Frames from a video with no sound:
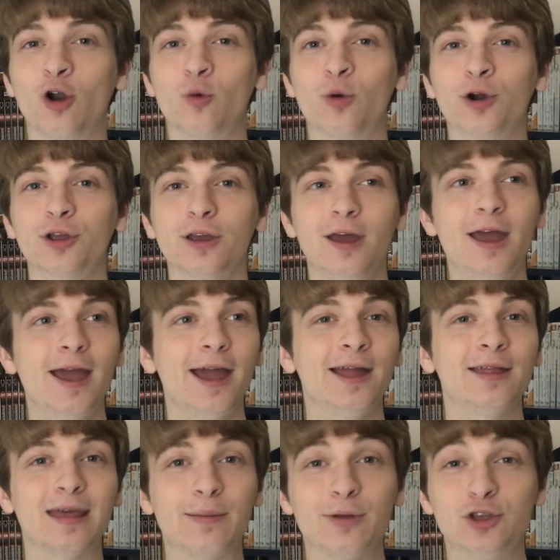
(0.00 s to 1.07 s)
artwork
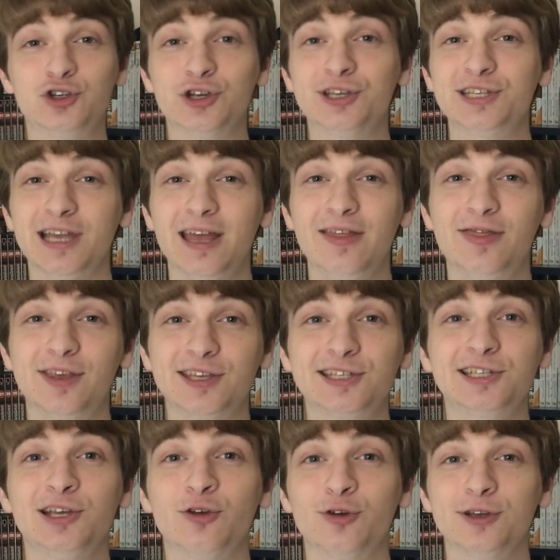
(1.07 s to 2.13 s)
and images in this
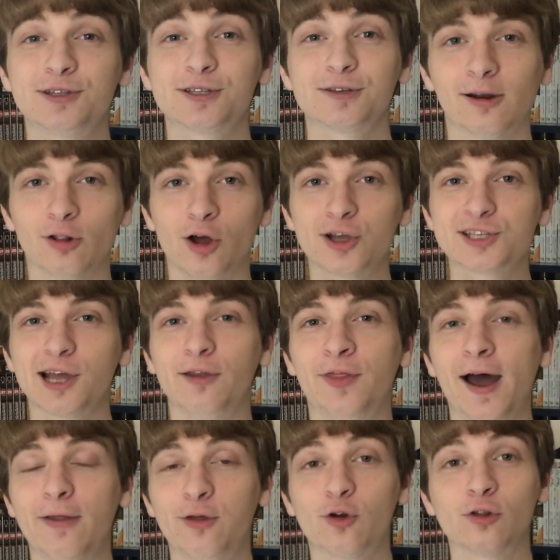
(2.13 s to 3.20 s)
series. And alongside
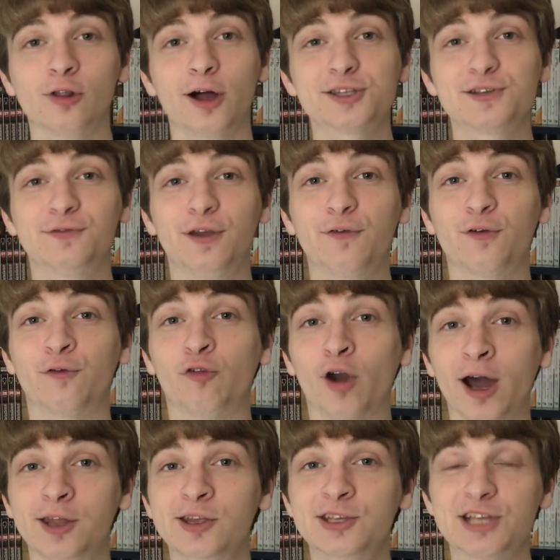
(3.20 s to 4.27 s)
that, there are lots of different
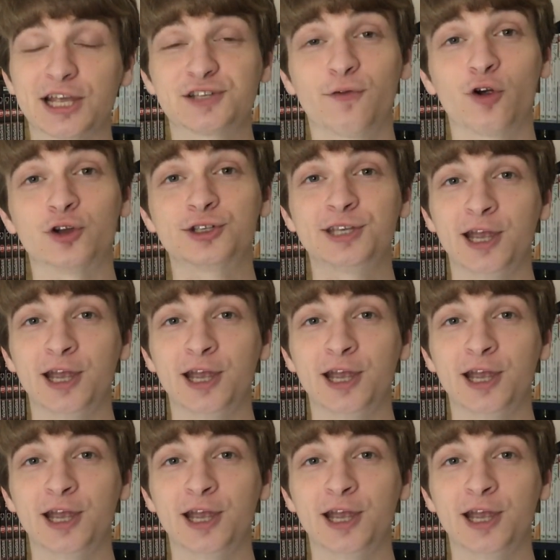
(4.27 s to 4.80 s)
varieties as far as